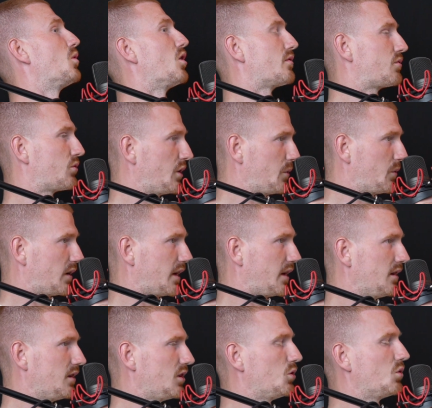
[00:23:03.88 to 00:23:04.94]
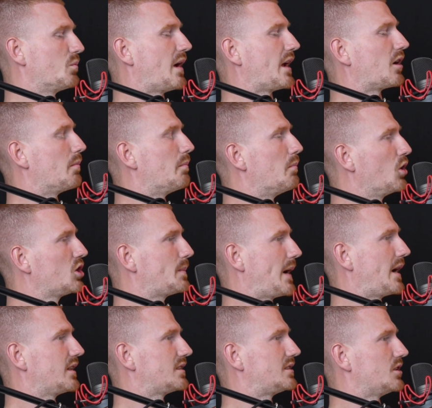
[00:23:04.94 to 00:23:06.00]
more frequently, you can make a much
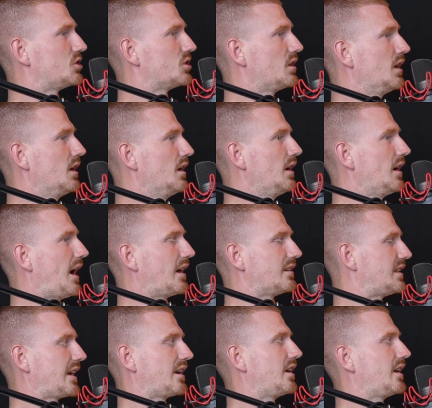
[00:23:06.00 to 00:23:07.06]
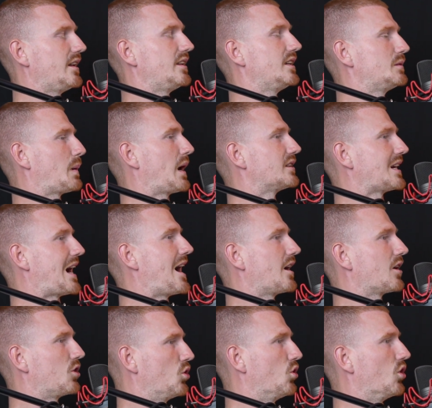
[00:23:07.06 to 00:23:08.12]
better decision. And technically, these players are
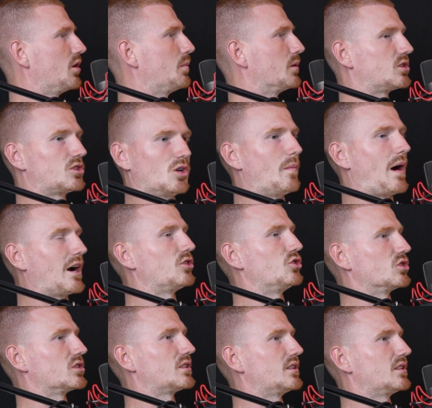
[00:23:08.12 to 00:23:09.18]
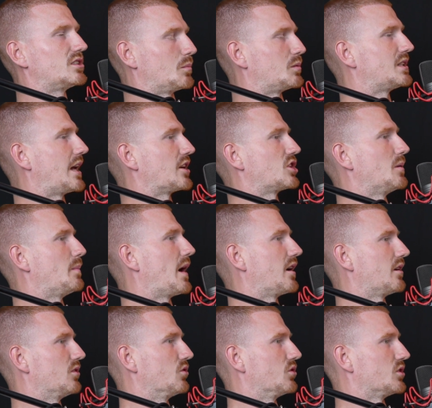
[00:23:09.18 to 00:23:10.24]
good, but some are just substantially better
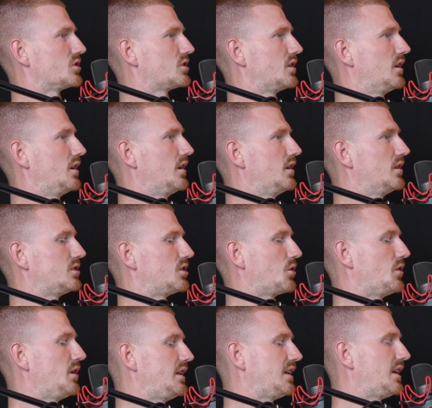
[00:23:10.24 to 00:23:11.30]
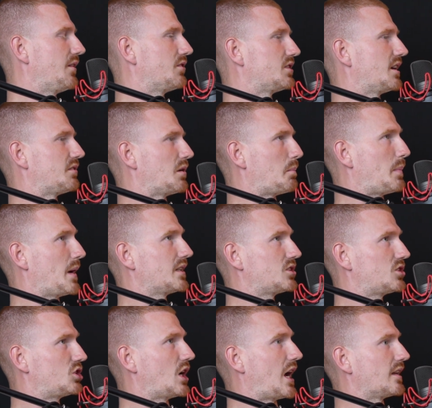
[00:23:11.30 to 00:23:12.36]
than others. So you need to give yourself the
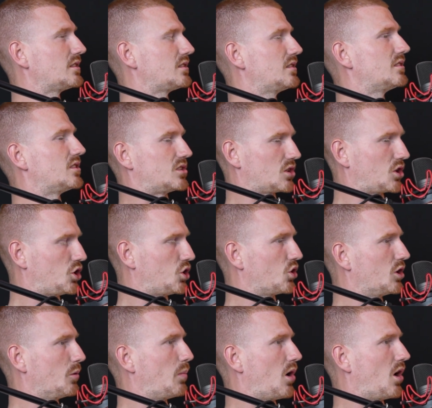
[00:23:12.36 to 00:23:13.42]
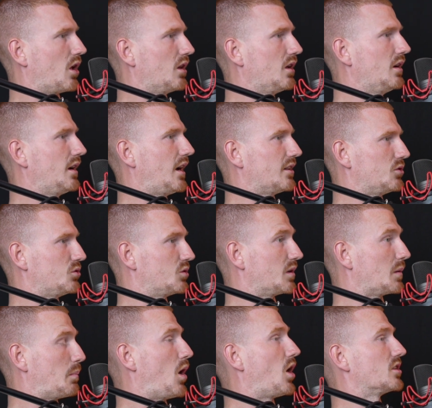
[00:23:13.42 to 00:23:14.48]
best chance to secure the ball and do
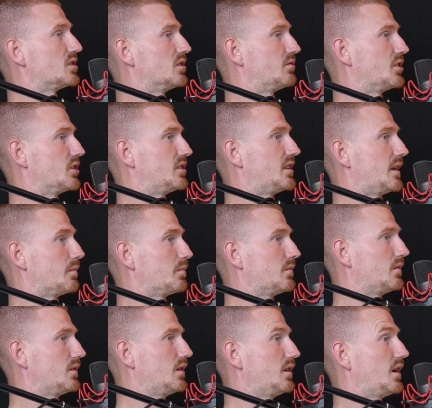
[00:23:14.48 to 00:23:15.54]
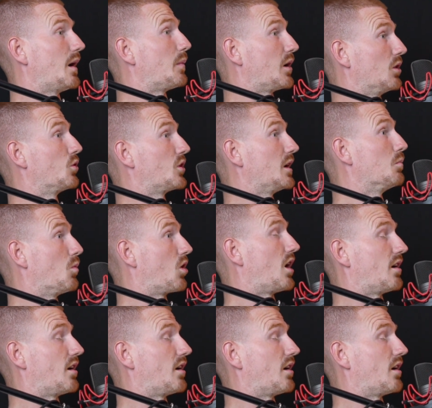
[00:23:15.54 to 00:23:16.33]
something positive for your team. And by looking more